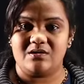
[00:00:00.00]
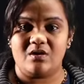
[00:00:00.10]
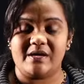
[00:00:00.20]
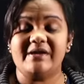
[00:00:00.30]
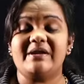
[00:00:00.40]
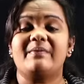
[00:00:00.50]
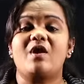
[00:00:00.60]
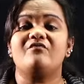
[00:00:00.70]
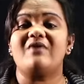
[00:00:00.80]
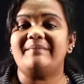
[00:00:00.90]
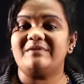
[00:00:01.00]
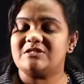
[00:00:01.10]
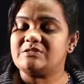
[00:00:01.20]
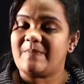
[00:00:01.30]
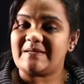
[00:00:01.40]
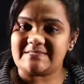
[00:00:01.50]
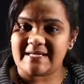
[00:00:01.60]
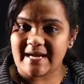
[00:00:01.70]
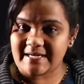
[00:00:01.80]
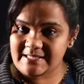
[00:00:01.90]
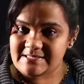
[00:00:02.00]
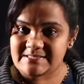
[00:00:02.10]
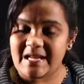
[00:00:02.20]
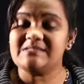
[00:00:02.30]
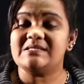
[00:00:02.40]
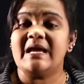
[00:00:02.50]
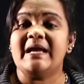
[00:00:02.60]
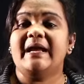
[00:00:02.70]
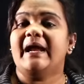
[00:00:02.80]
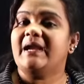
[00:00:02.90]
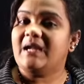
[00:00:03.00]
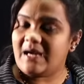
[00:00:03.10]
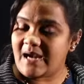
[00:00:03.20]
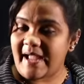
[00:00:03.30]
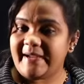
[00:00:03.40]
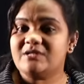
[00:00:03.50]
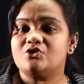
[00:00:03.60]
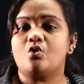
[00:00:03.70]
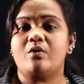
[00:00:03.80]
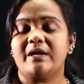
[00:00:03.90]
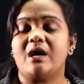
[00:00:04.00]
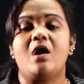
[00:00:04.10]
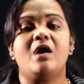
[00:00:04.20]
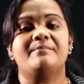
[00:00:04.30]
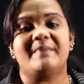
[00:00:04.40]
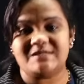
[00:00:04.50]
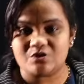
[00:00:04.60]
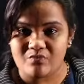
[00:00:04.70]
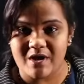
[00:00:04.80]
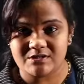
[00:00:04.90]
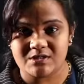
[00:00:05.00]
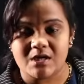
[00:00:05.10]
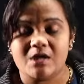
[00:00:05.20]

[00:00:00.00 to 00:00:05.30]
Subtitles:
Okay, number of vibrations per second is less in lion's roaring or men's voice.